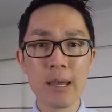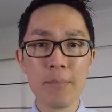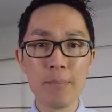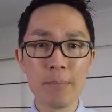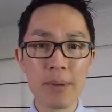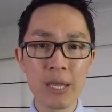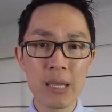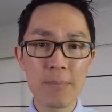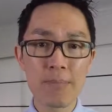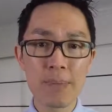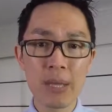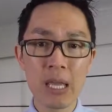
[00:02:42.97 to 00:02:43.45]

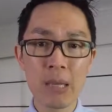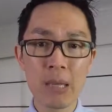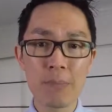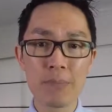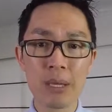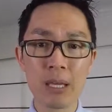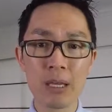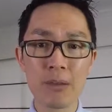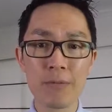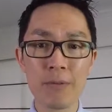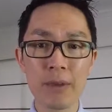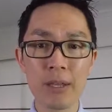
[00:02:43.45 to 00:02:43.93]

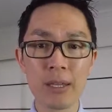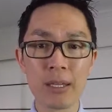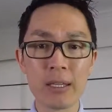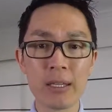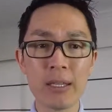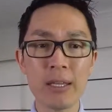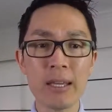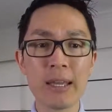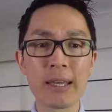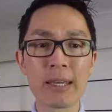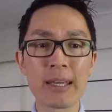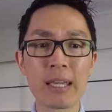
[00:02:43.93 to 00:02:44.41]
BPPV
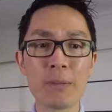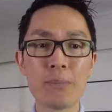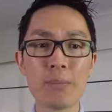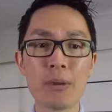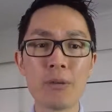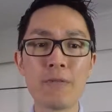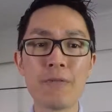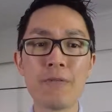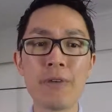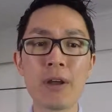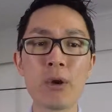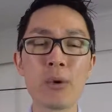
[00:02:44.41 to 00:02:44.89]
can be
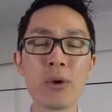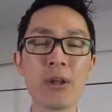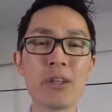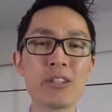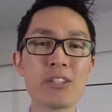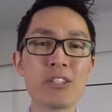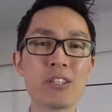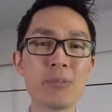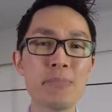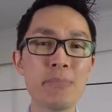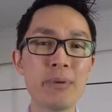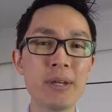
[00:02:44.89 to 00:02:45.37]
very
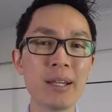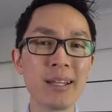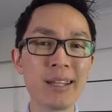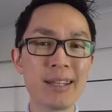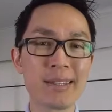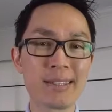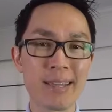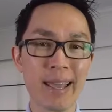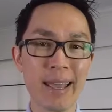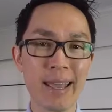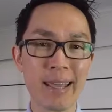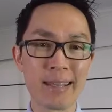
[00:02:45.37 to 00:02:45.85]

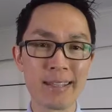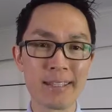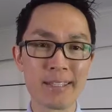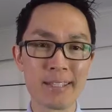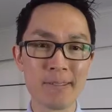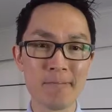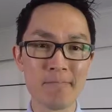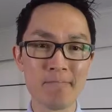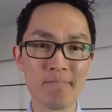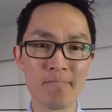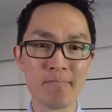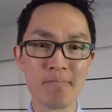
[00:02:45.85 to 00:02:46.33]

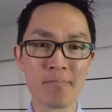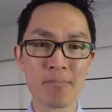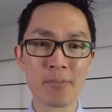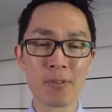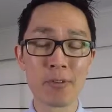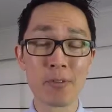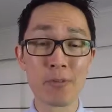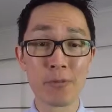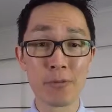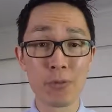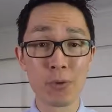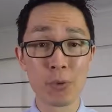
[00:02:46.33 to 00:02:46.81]
debilitating
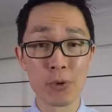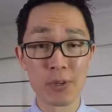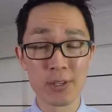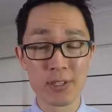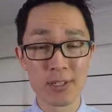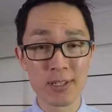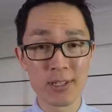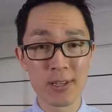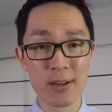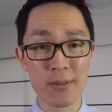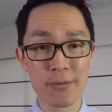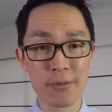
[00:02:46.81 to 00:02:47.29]
for its
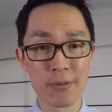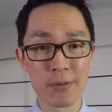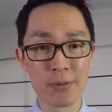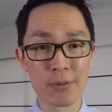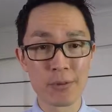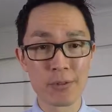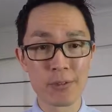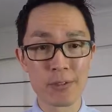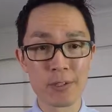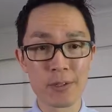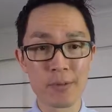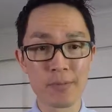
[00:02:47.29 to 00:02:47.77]

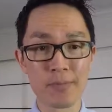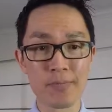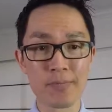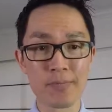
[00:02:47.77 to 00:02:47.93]
sufferers.